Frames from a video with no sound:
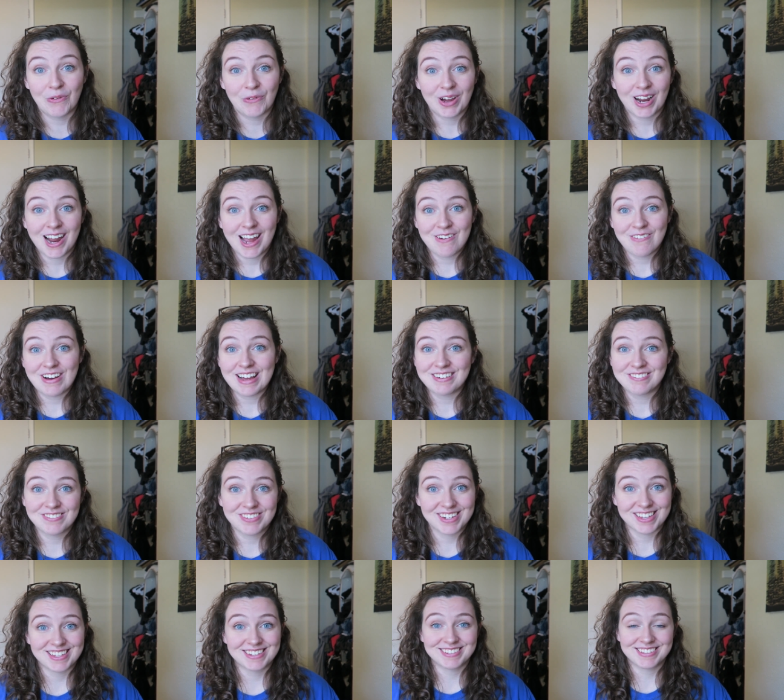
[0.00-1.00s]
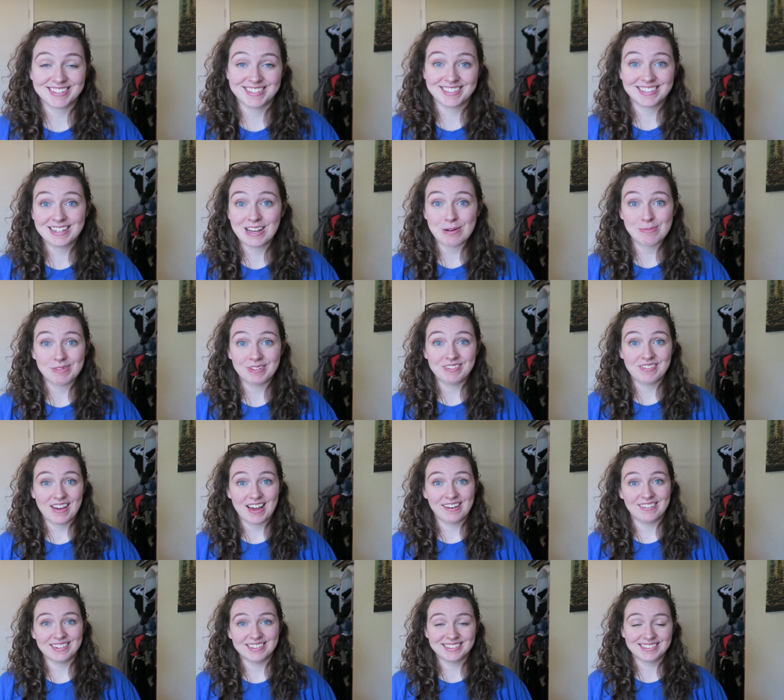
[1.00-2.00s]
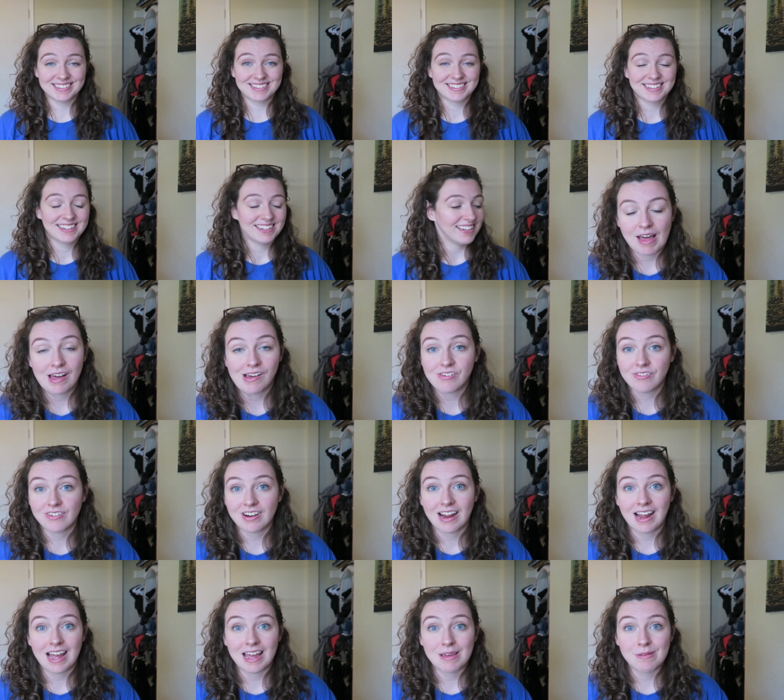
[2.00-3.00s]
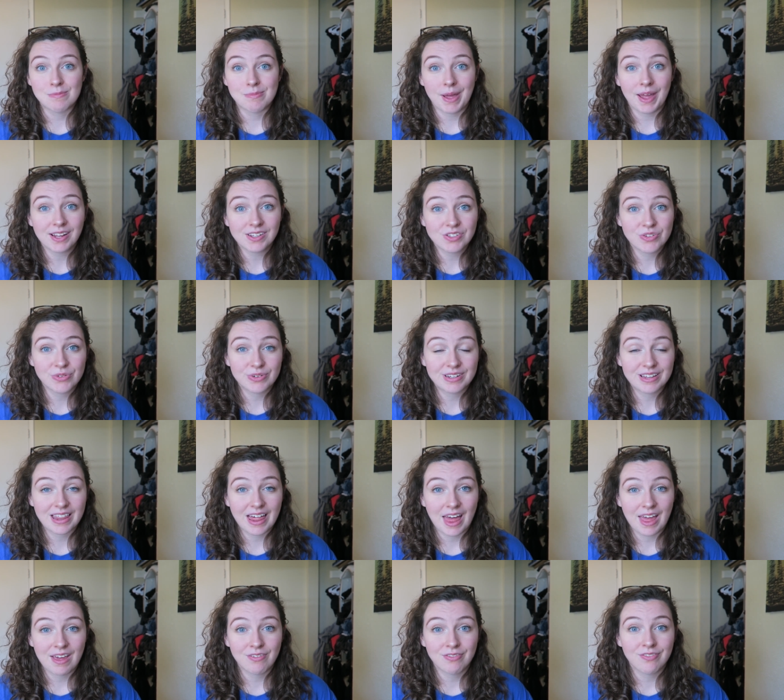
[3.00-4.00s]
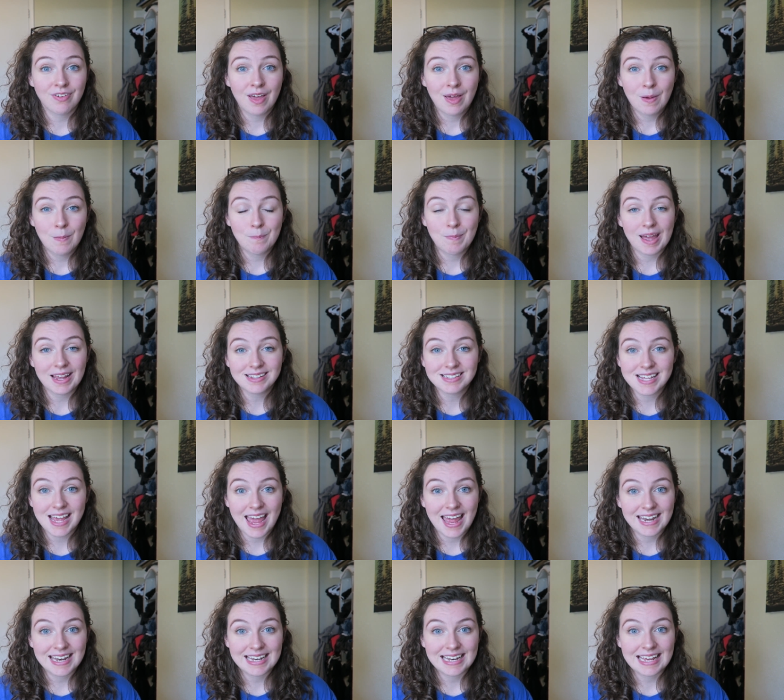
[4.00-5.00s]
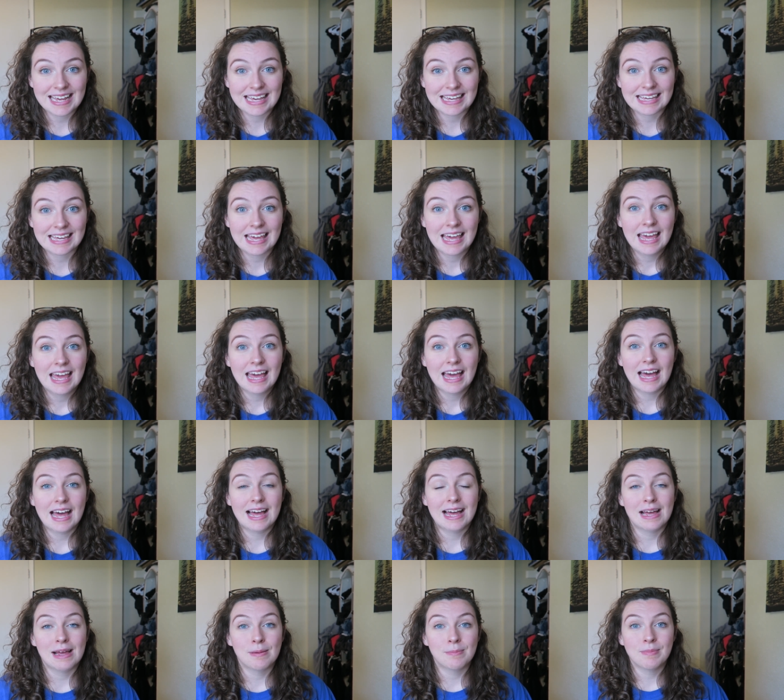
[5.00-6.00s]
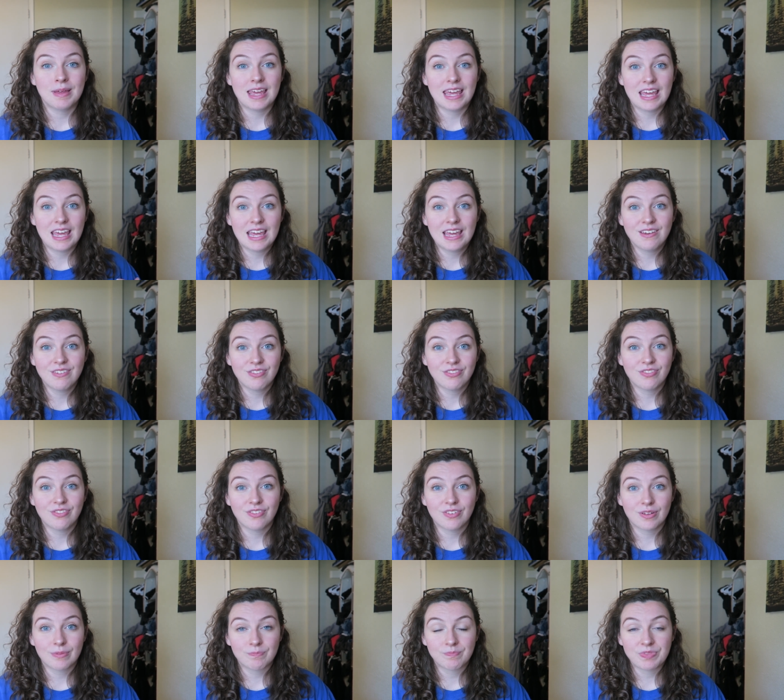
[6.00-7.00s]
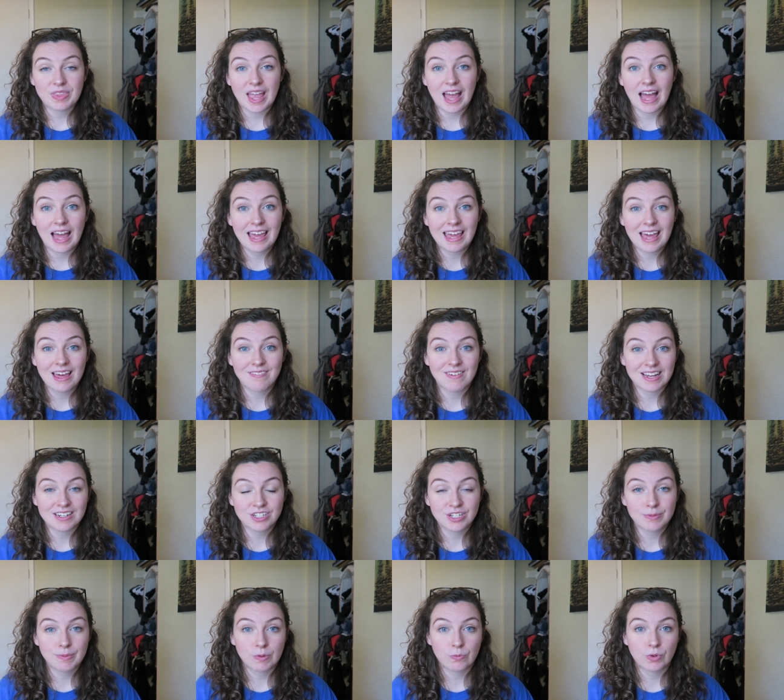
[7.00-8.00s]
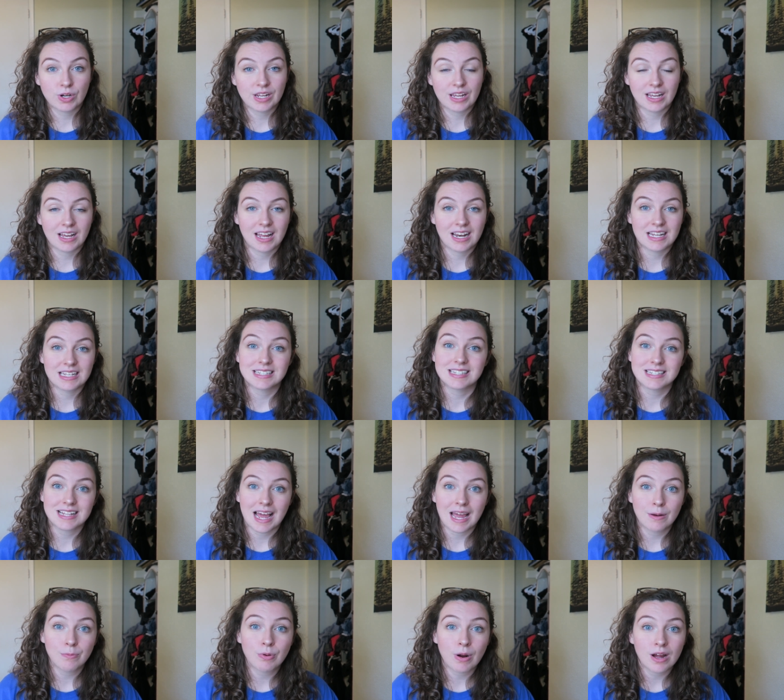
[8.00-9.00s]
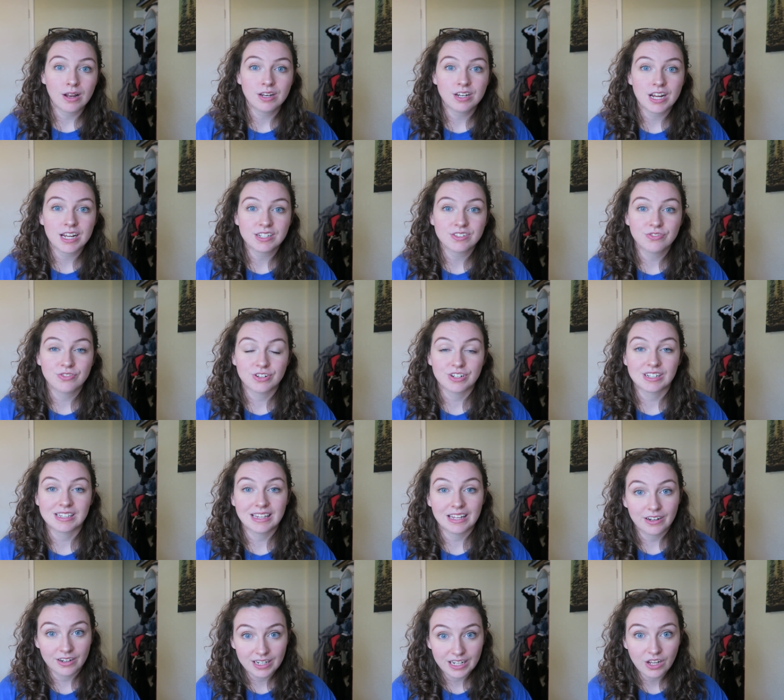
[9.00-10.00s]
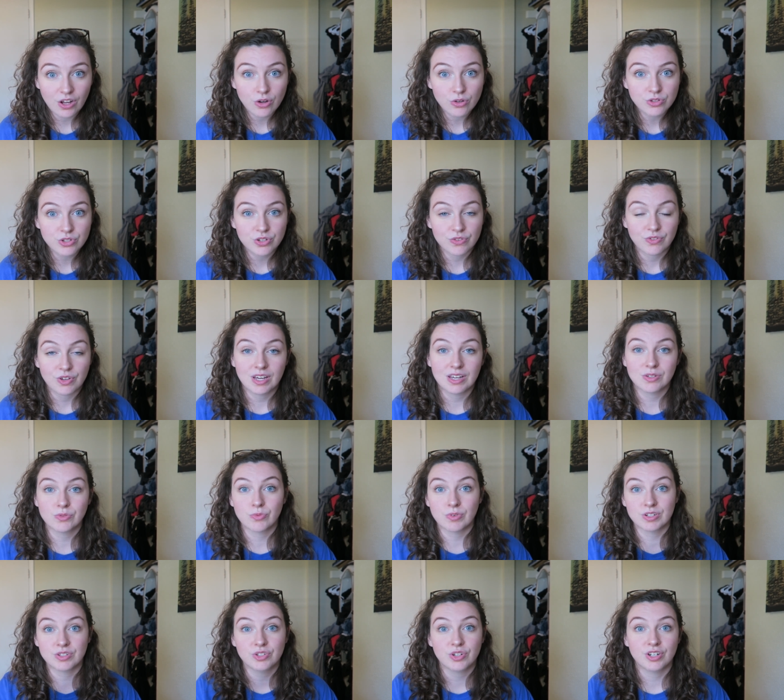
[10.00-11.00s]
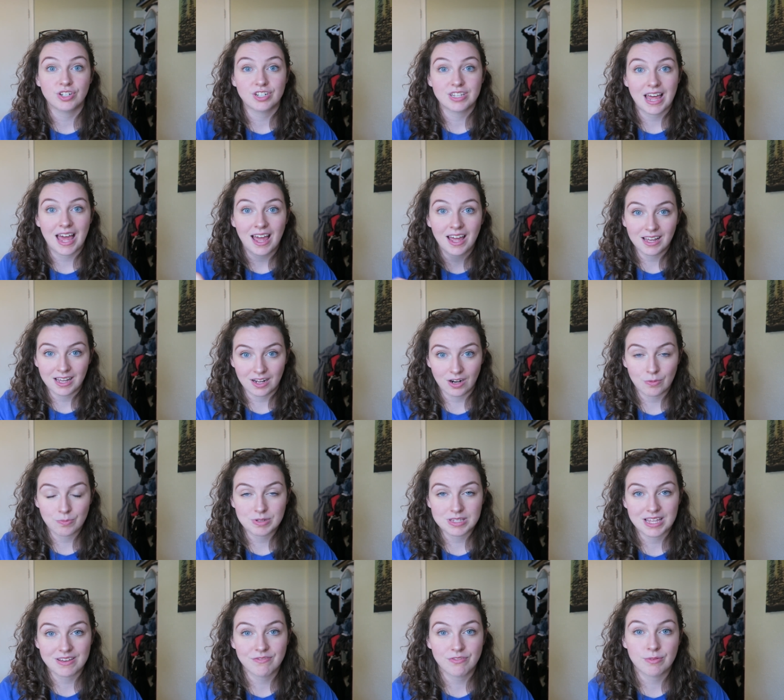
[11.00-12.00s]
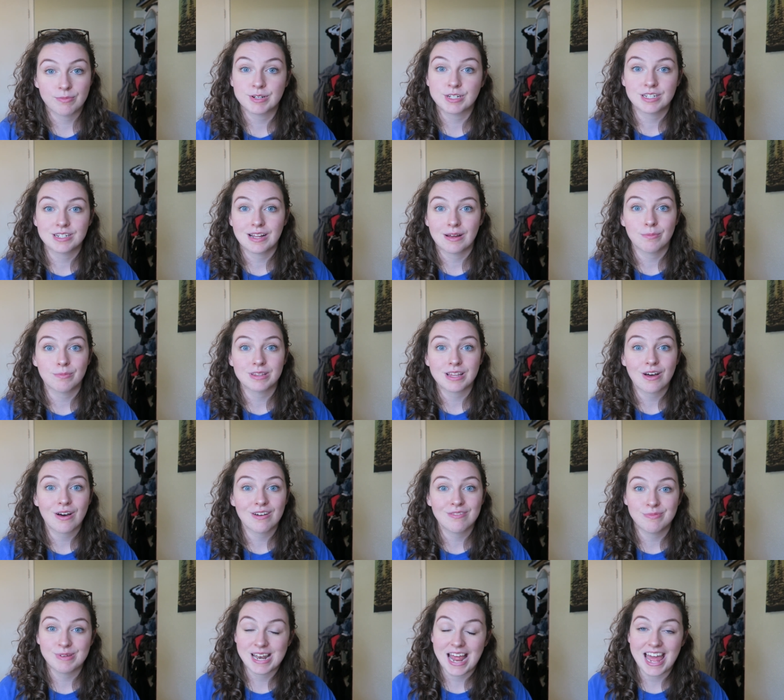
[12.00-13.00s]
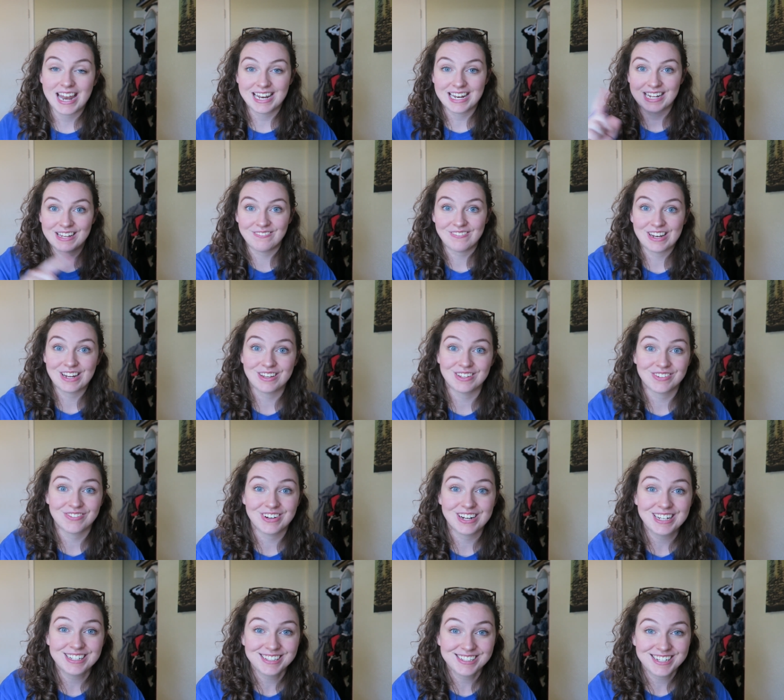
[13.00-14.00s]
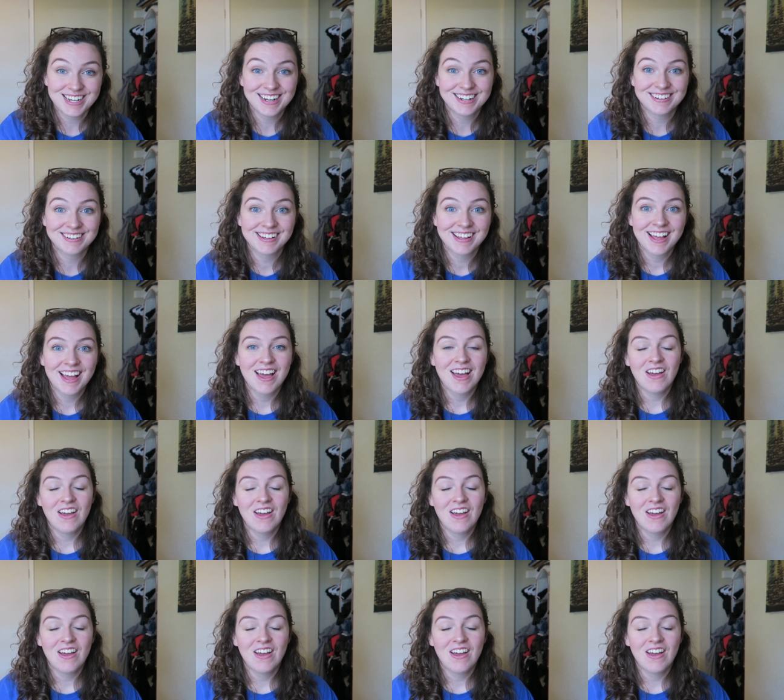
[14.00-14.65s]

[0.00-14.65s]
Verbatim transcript: know where I went for those couple of hours however I am back to real life back to editing um, if I have actually been working on a side project for Clarity Coach, so if you guys want to search that, again, I'll put the information down below. I've been editing videos for his channel,